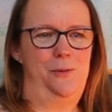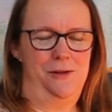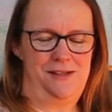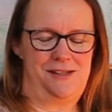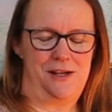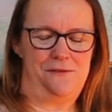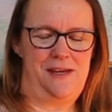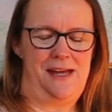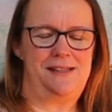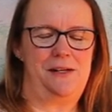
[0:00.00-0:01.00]
The Wonderstuff,
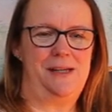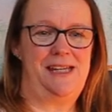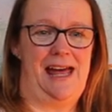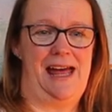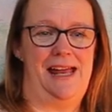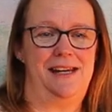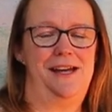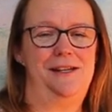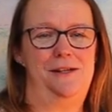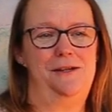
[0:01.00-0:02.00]
yeah. So again,
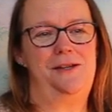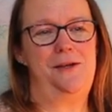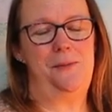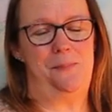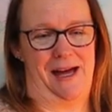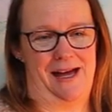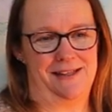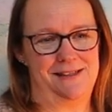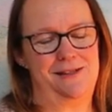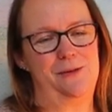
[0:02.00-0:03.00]
another
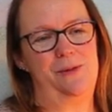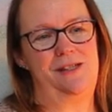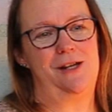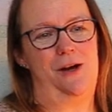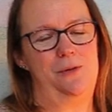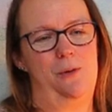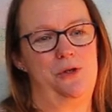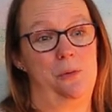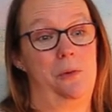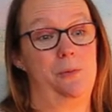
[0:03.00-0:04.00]
band that we started
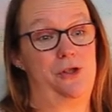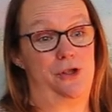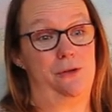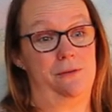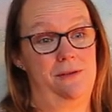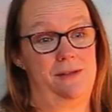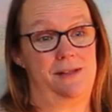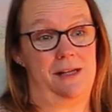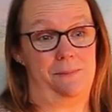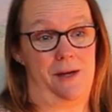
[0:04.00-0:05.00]
watching when we were
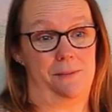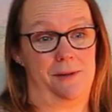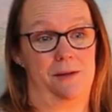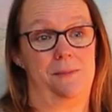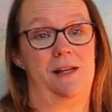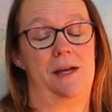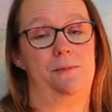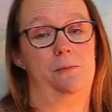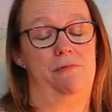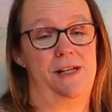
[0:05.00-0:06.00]
students in Birmingham, and
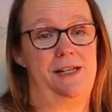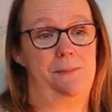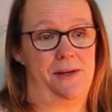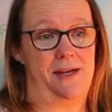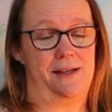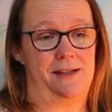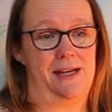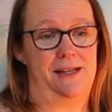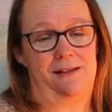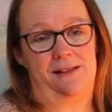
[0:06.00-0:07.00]
they were really big
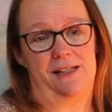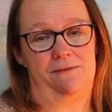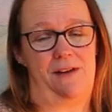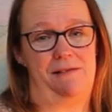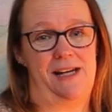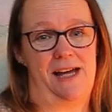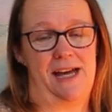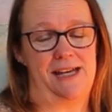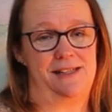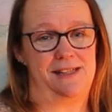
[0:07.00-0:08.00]
in very
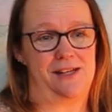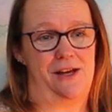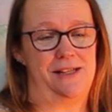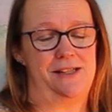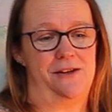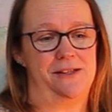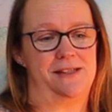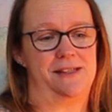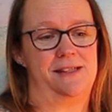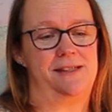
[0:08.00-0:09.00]
late 80s, early
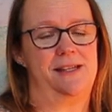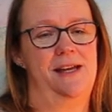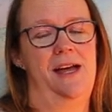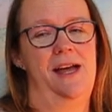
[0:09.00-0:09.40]
90s.